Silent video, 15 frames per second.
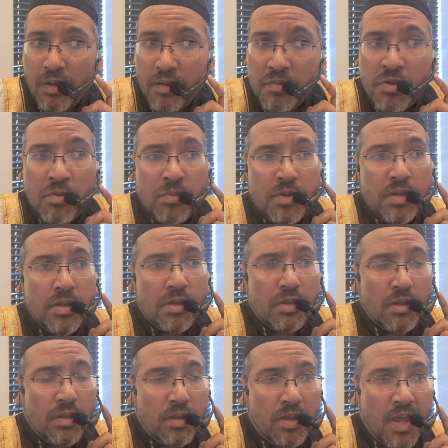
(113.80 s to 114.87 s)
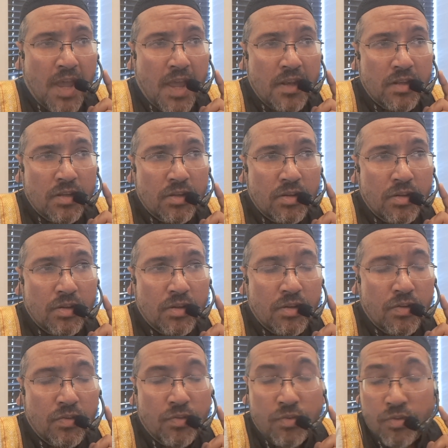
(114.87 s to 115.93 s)
knowing that
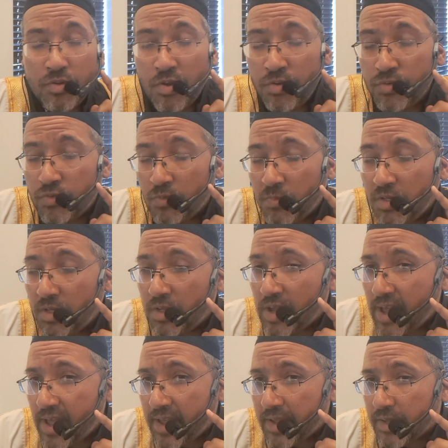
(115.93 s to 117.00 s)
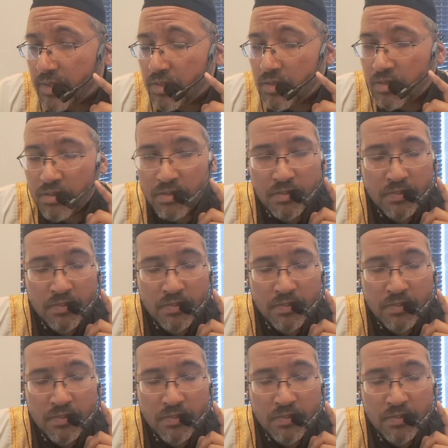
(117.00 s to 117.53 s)
those whom He guides,